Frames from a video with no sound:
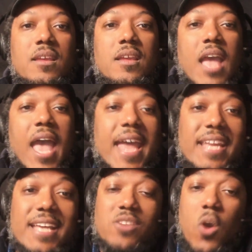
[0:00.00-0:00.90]
And
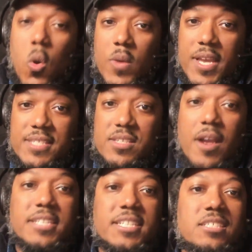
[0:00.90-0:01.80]
as always,
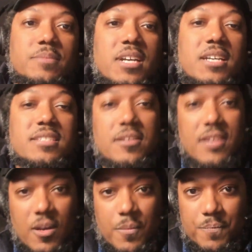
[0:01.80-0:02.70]
Architecture Beyond is here to
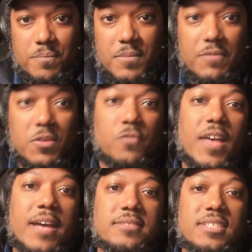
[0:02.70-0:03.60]
help. If you
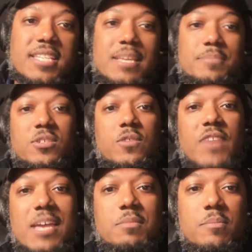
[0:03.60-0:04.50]
found today's episode
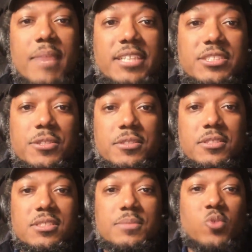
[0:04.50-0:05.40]
valuable, make sure to
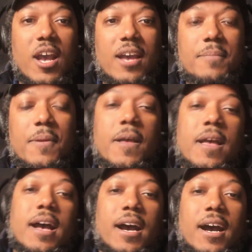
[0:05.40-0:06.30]
subscribe
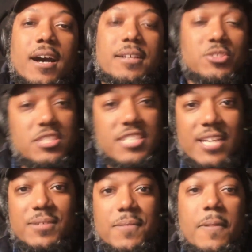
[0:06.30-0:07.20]
to the
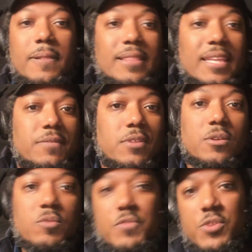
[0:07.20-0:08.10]
channel, leave
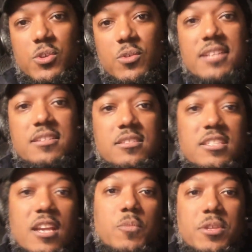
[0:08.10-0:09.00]
a review, and
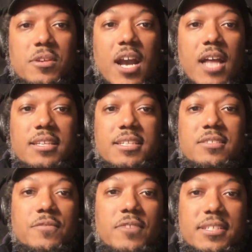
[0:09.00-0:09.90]
share it with your colleagues
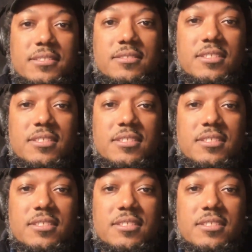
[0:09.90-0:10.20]
or friends.